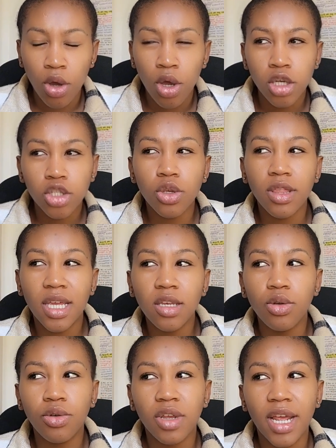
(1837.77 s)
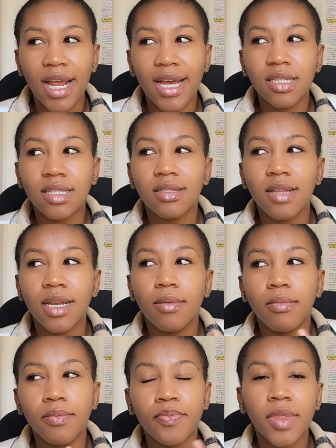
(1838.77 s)
so then you realize that
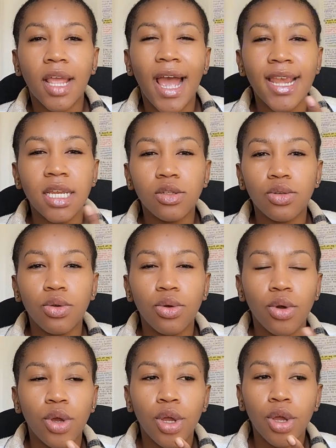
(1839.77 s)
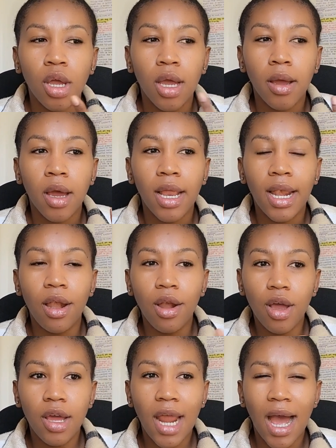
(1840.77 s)
I need to
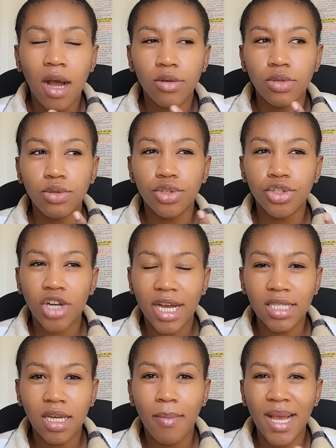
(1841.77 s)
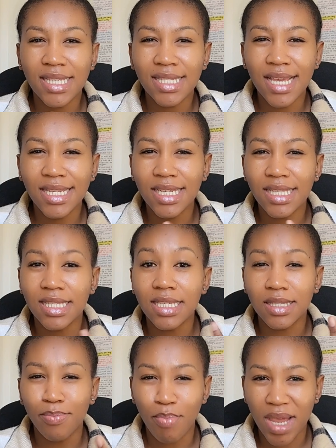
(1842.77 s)
learn how to structure my
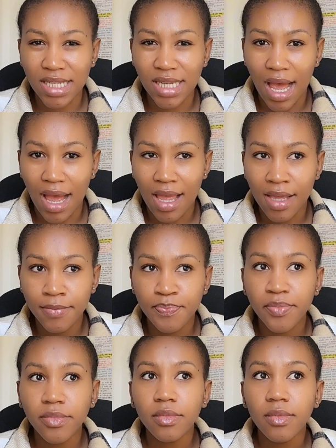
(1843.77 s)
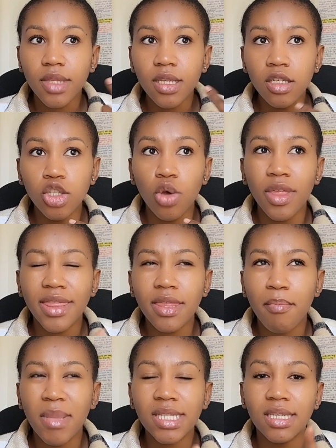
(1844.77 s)
sentences better, so that the
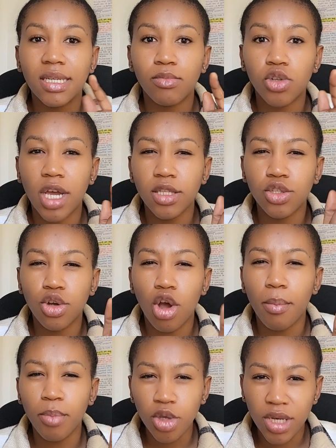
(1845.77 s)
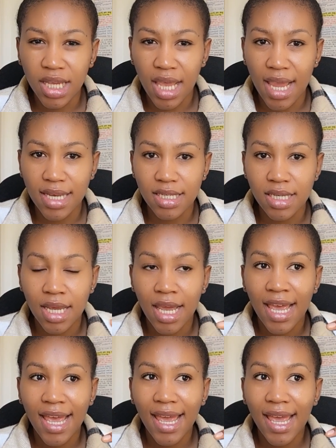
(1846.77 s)
message I'm trying to communicate
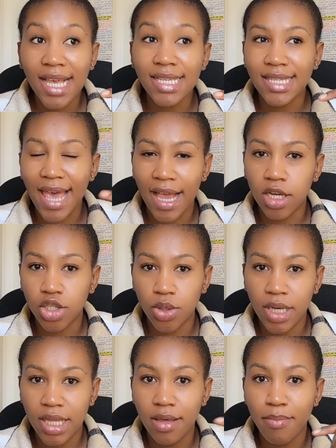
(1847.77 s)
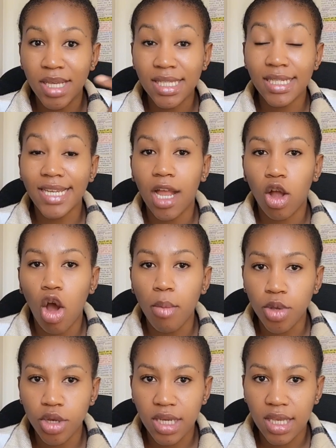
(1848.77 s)
is actually the message I
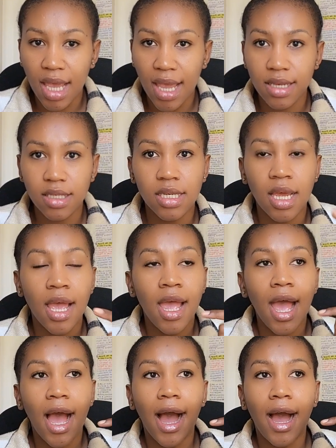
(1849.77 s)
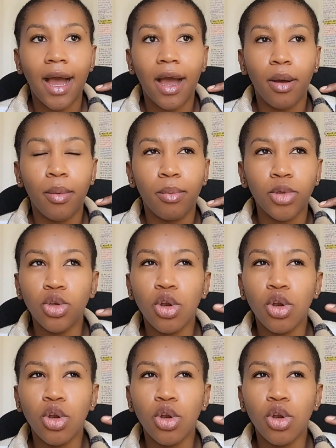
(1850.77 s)
communicate. And